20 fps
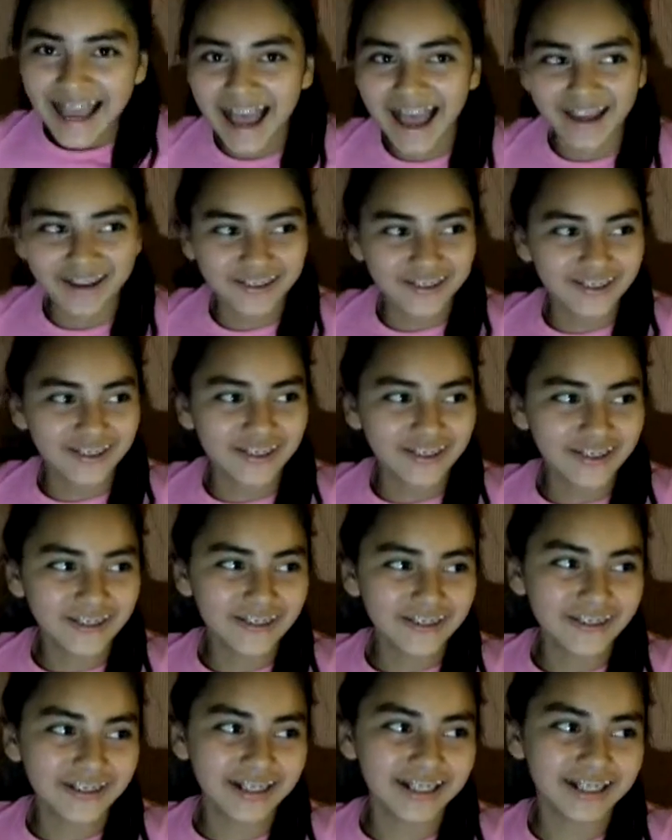I don't
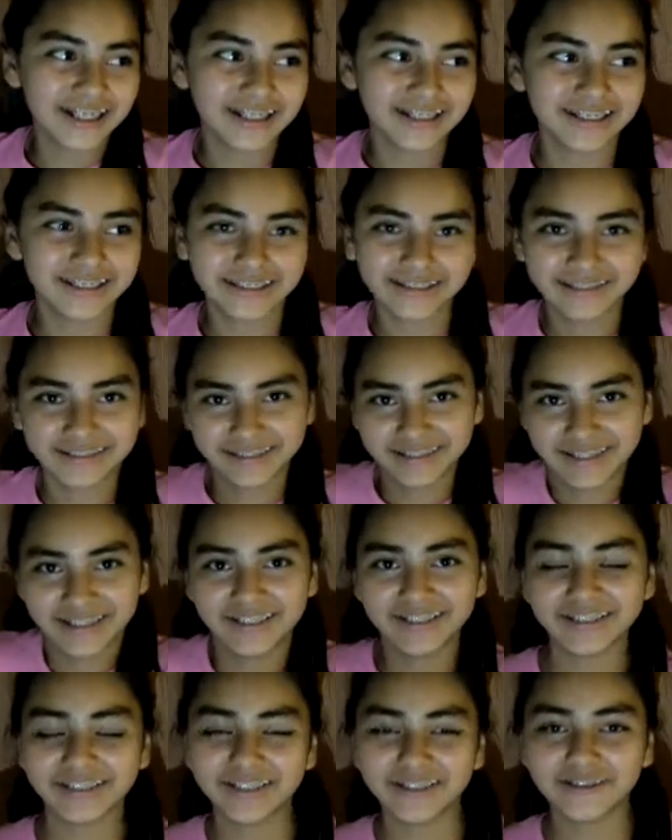know where
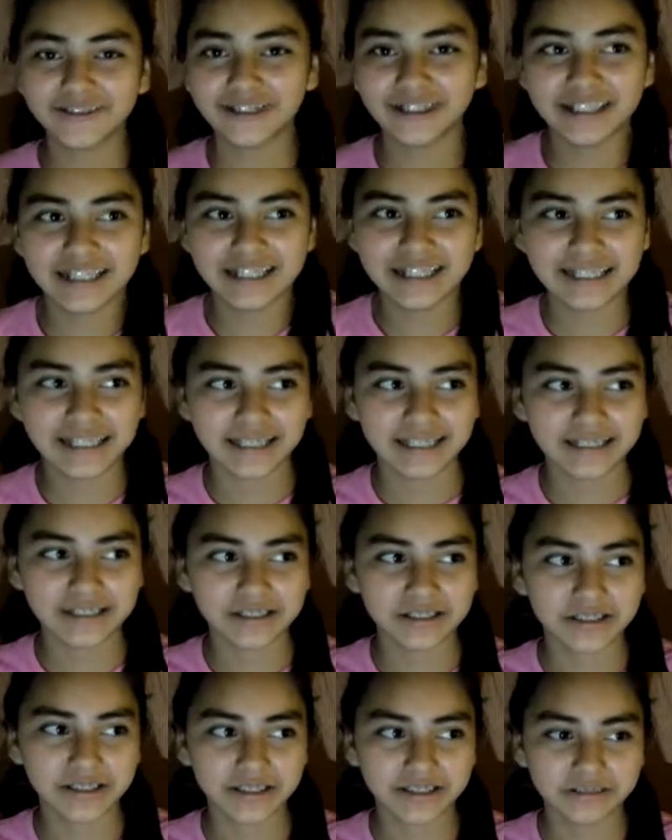is it.
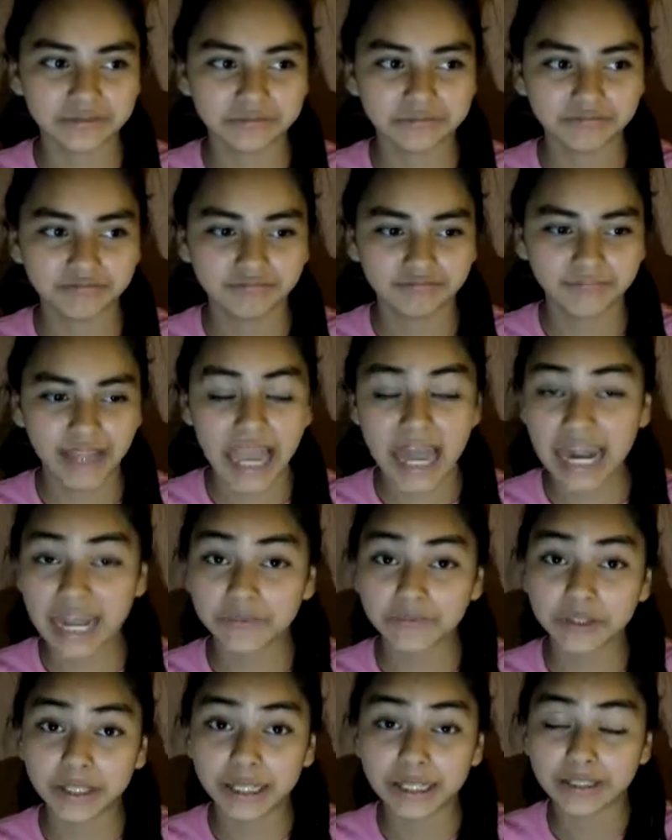So I
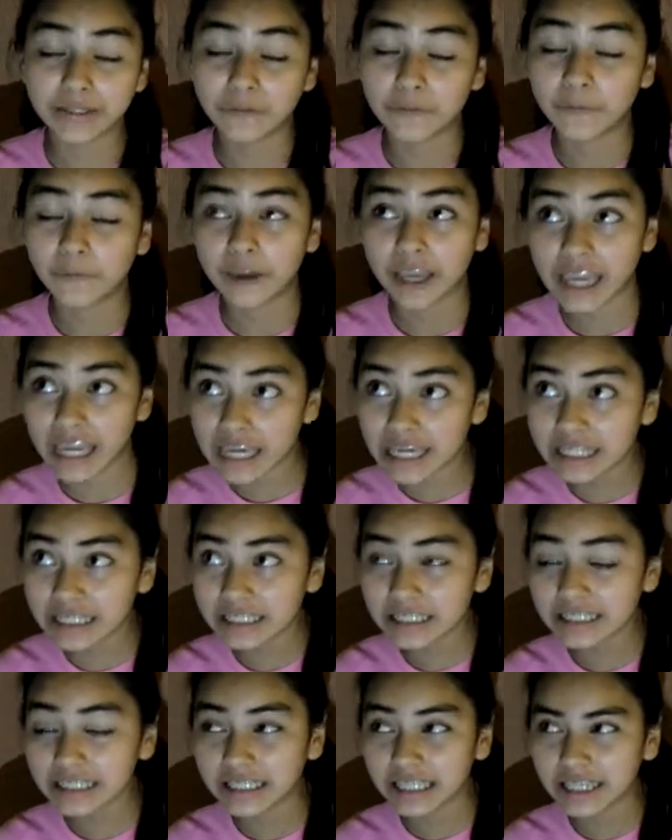left it in the
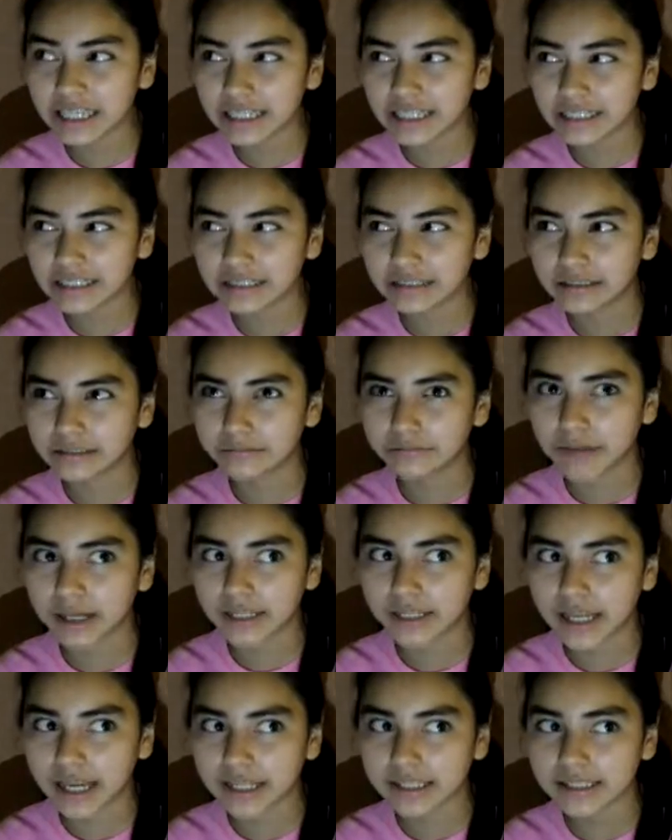van. Then
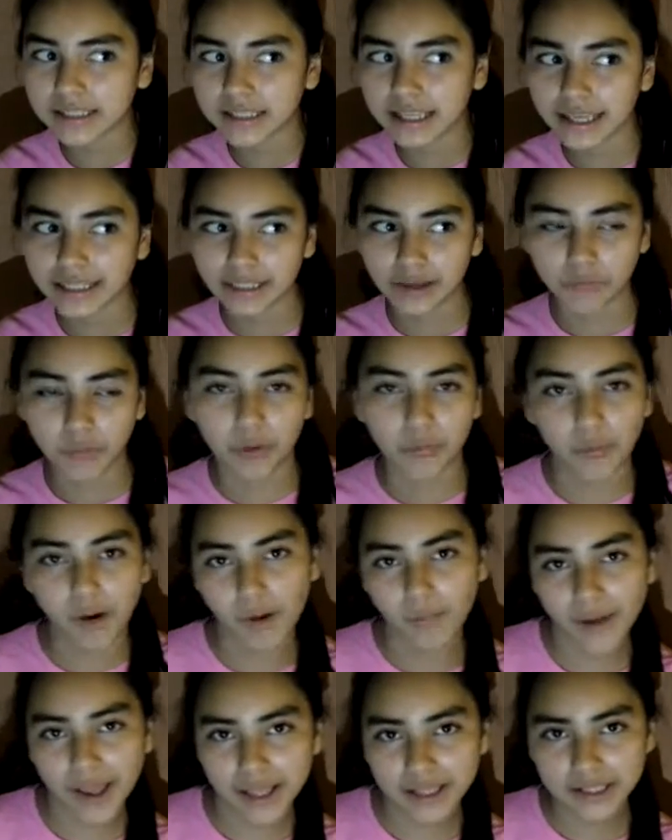my dad said that my
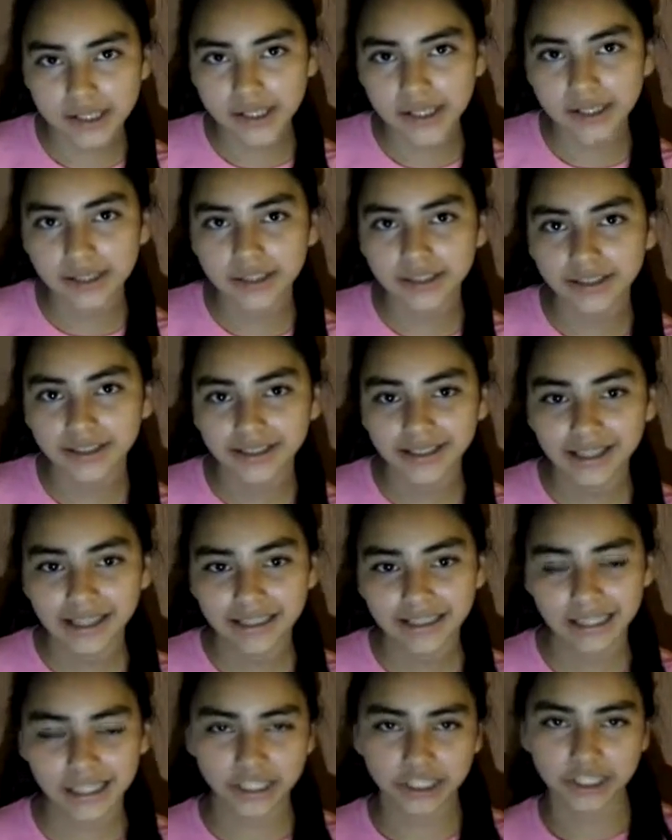mom has it.
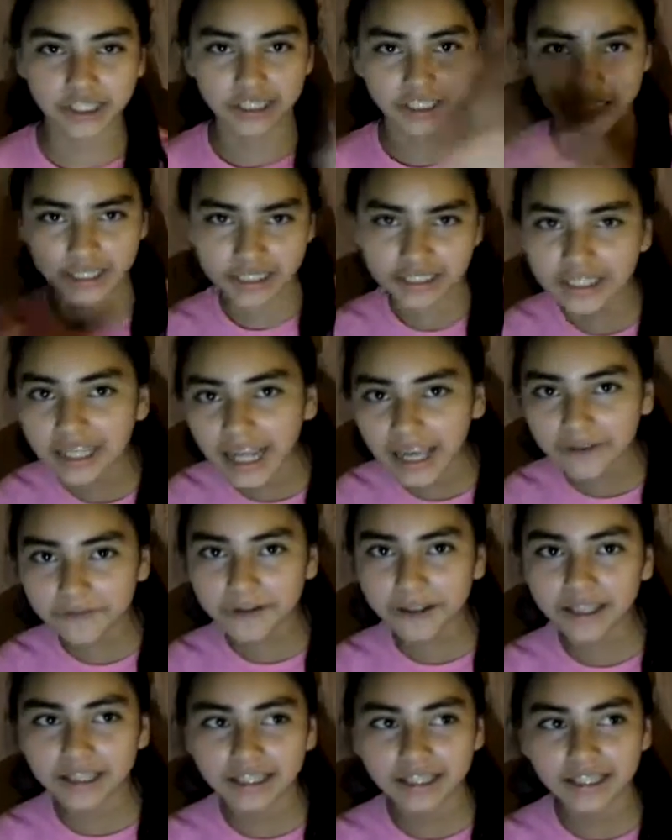Then she doesn't have
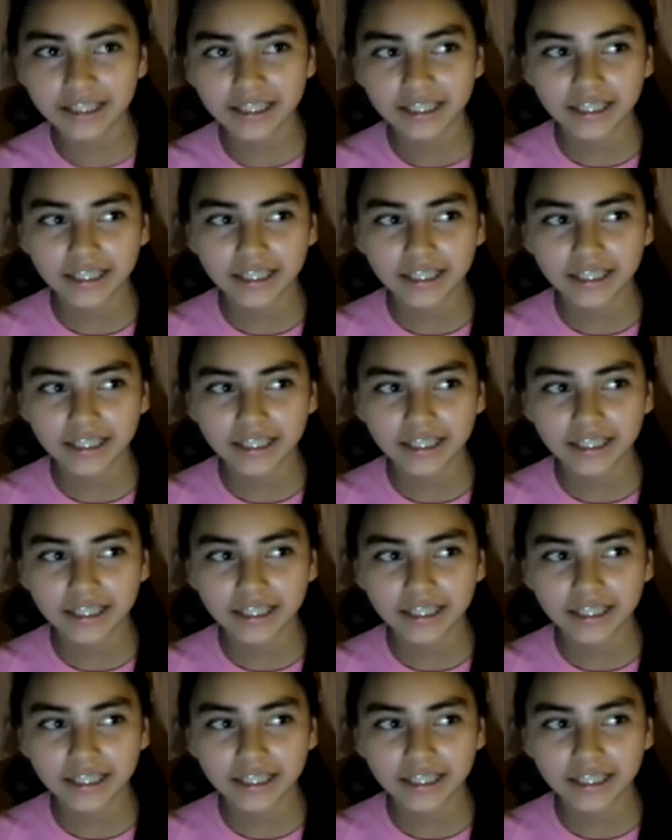it.